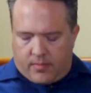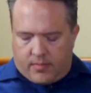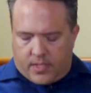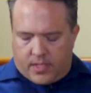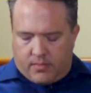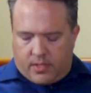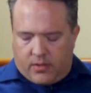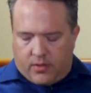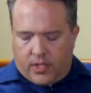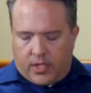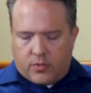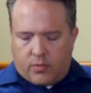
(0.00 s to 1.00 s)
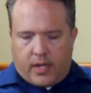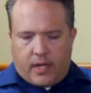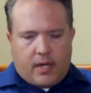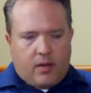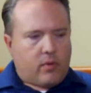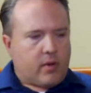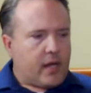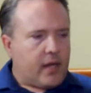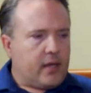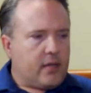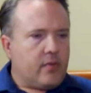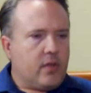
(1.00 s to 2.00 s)
Some of the other things right now, we're
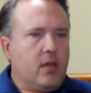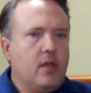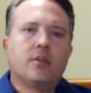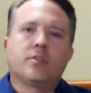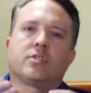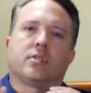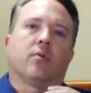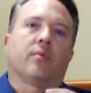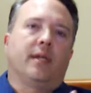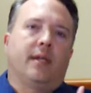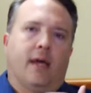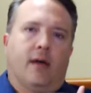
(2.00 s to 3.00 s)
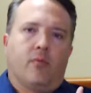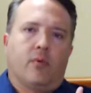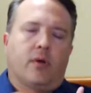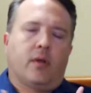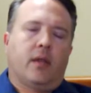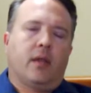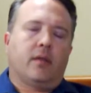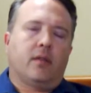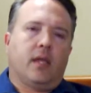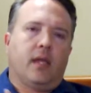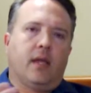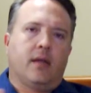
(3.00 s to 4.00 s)
kind of slowing down. We're kind of in
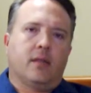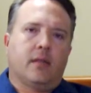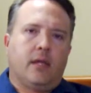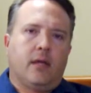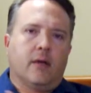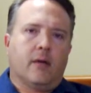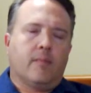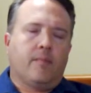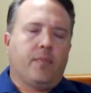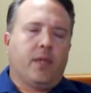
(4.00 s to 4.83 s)
the end of the year.